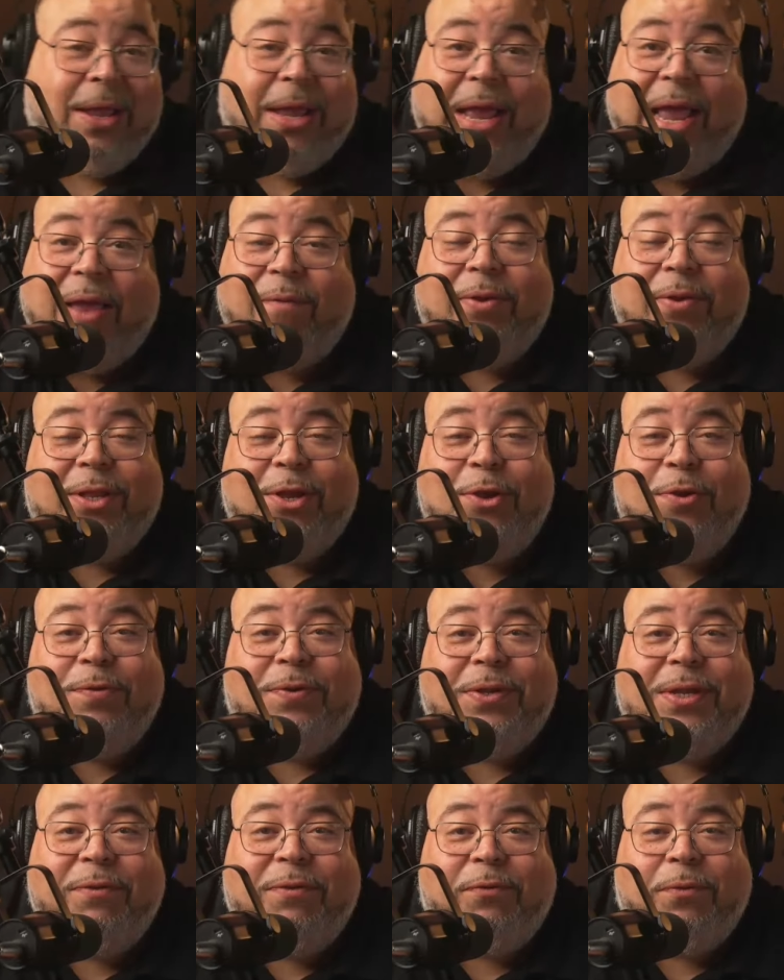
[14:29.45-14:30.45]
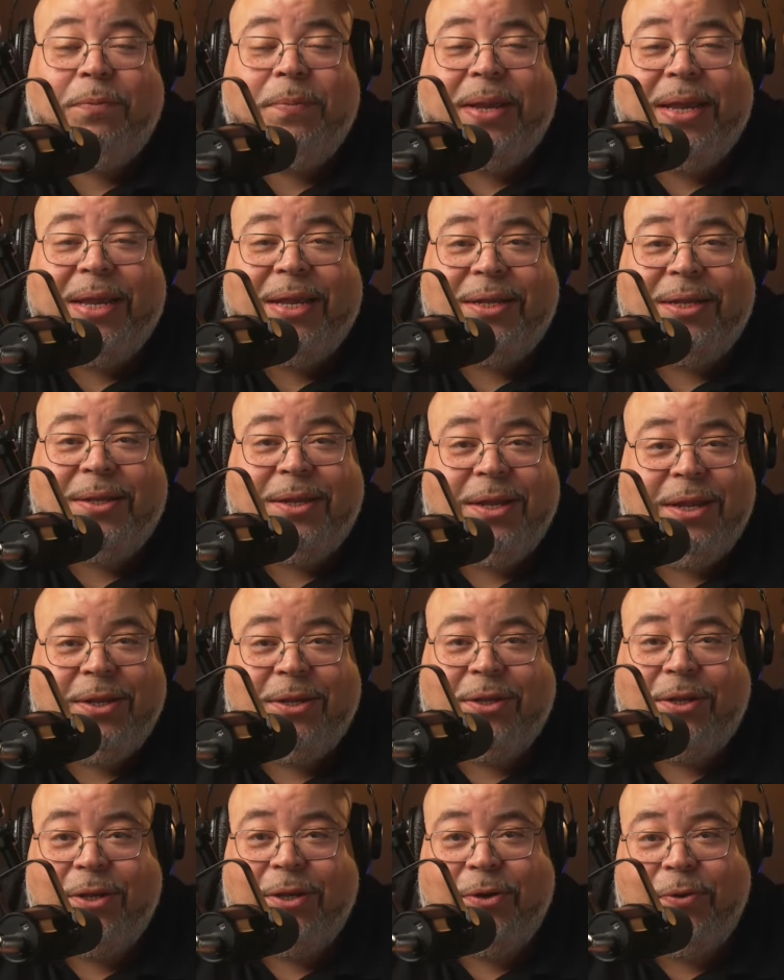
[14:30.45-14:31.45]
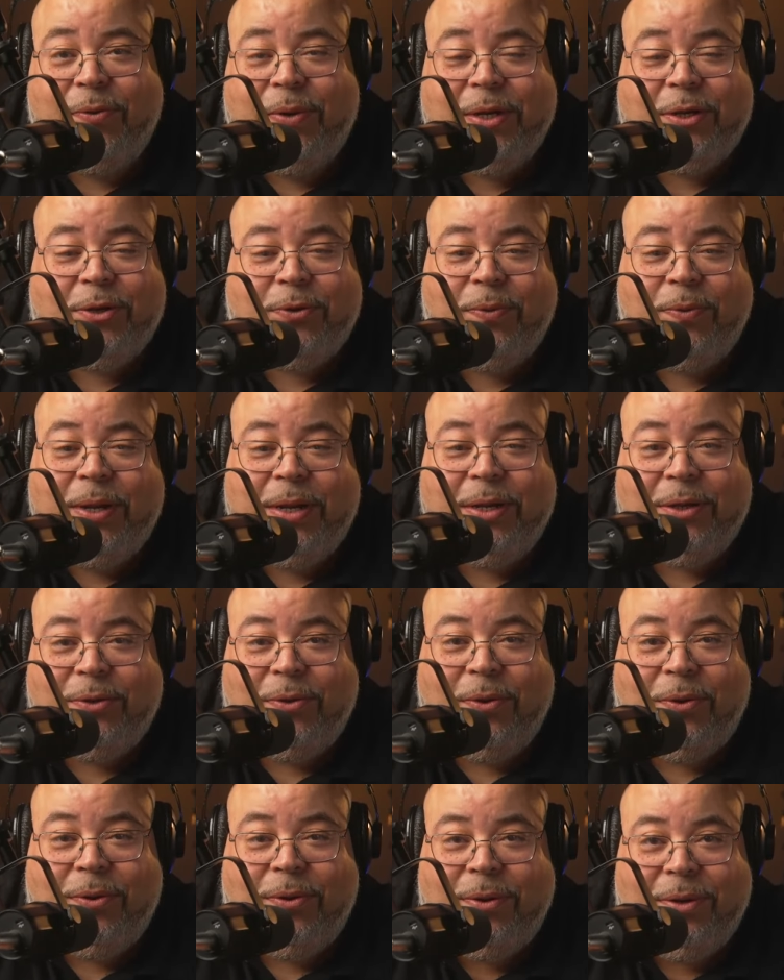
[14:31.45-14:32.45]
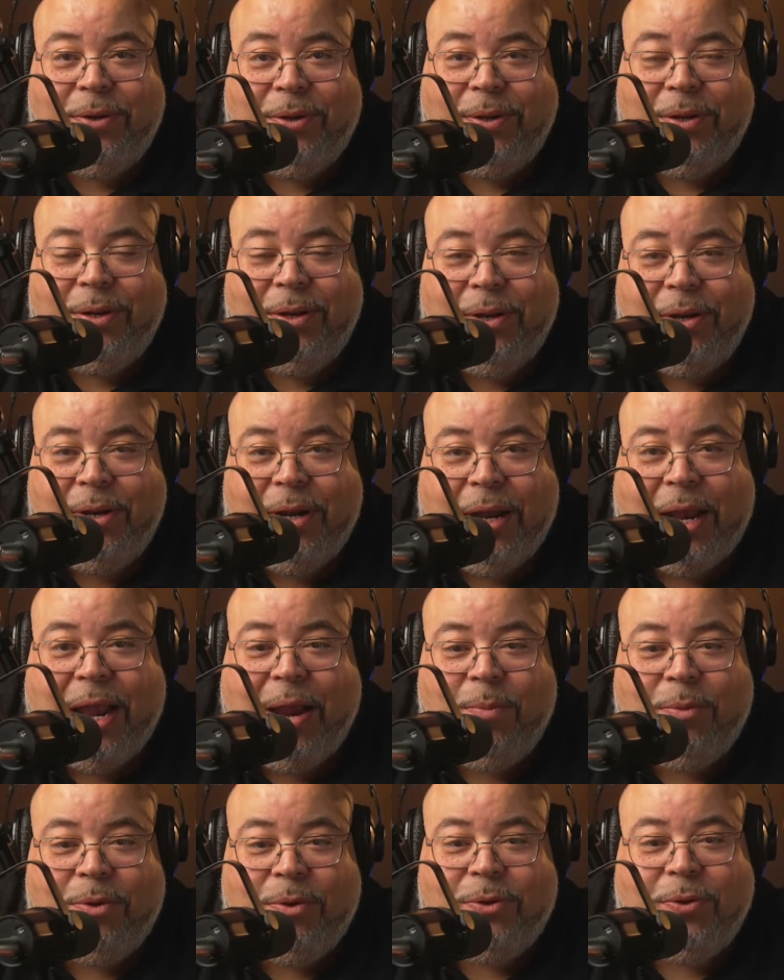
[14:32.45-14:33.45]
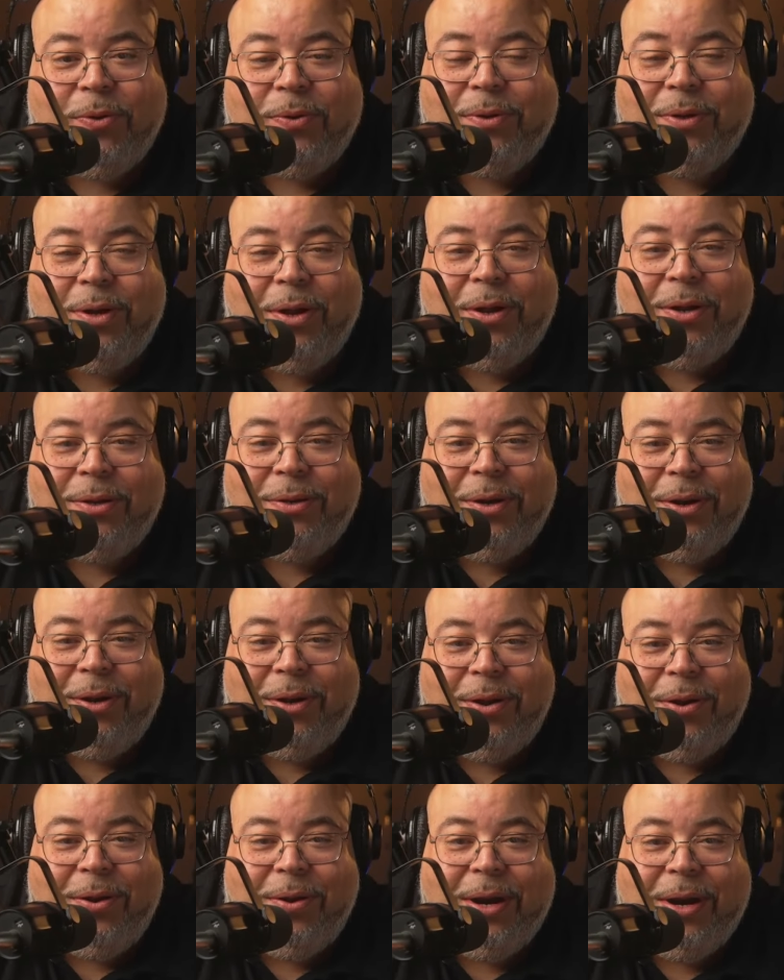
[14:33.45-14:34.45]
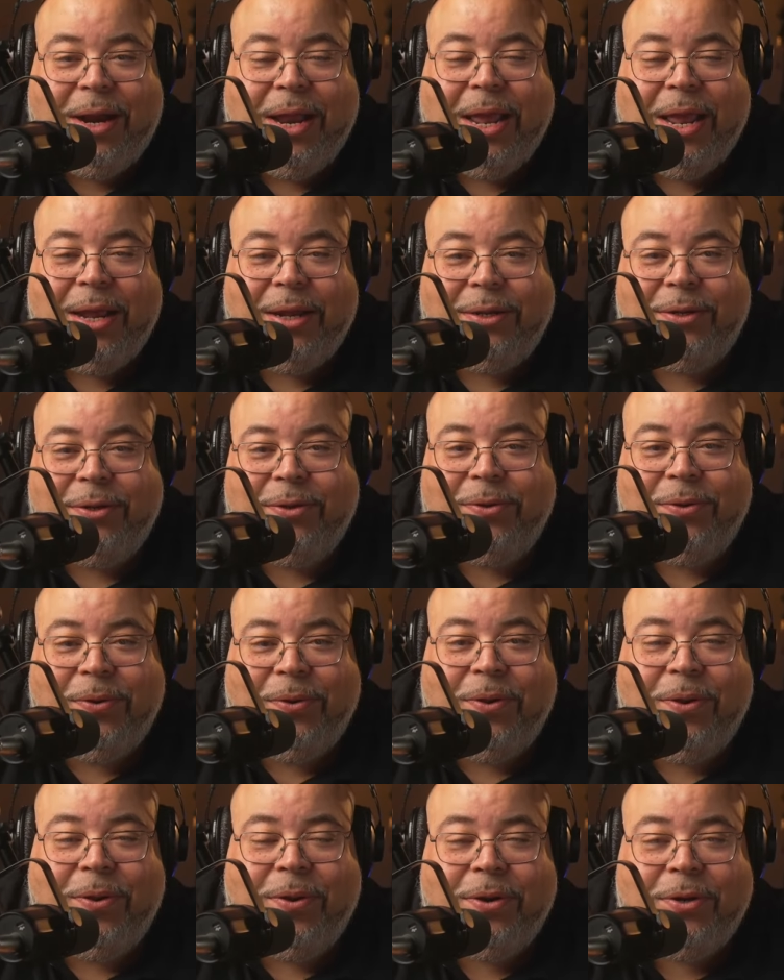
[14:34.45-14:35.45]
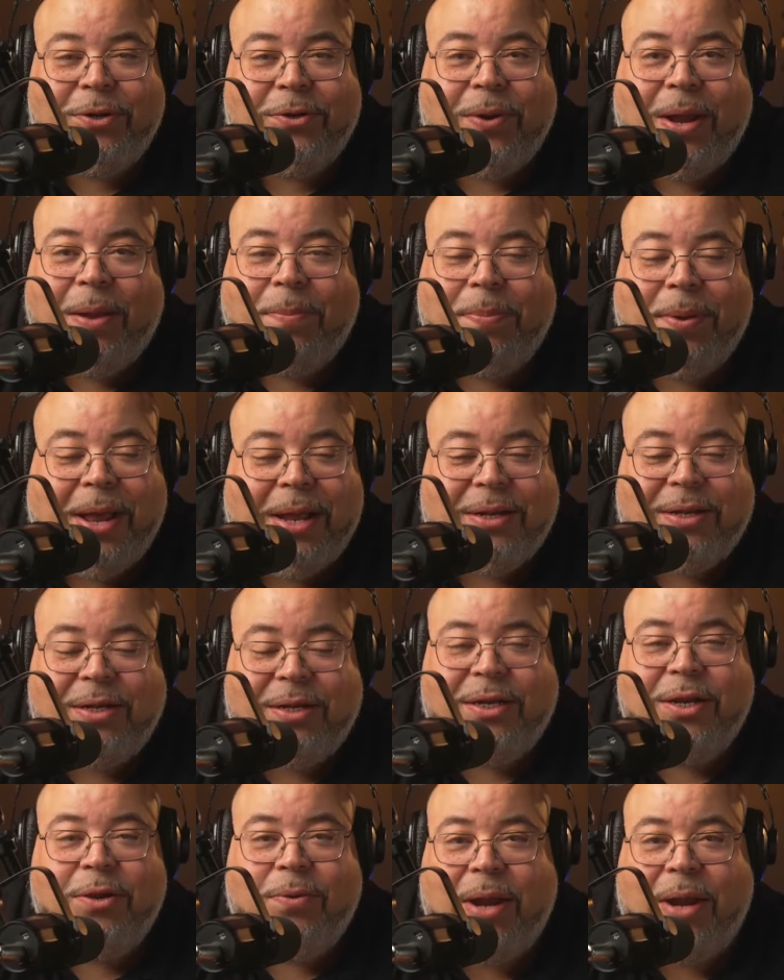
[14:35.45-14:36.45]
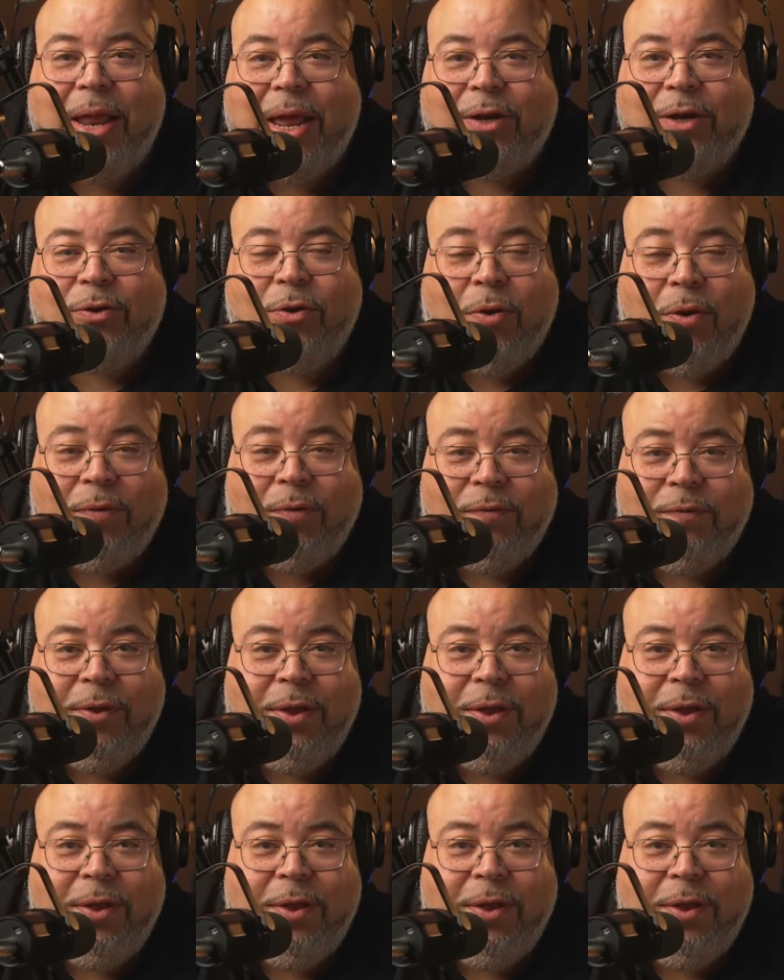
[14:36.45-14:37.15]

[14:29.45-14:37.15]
everything you see for me is is the green screens on the cameras on on on legs. You know, they're on the tripod, still locked off.